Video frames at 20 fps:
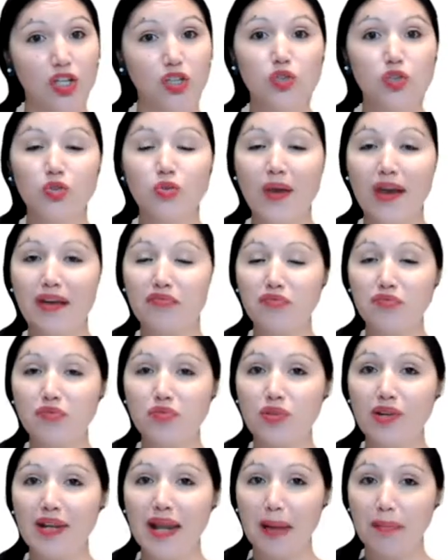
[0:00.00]
Tu as vu
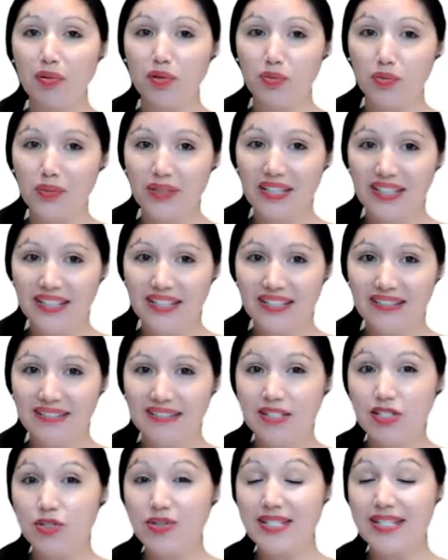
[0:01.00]
de la pluie?
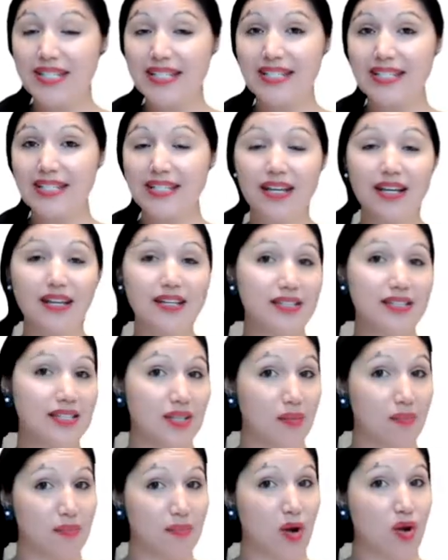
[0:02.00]
Did you see
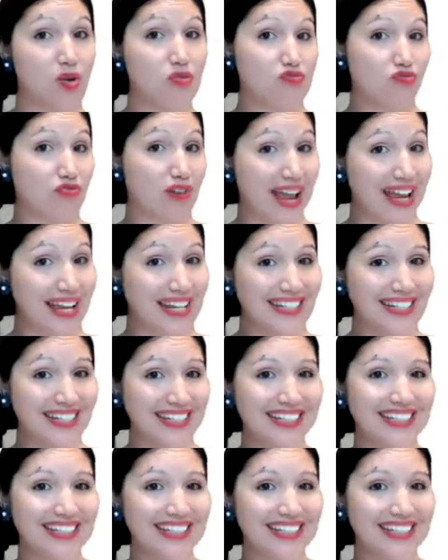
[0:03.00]
some rain?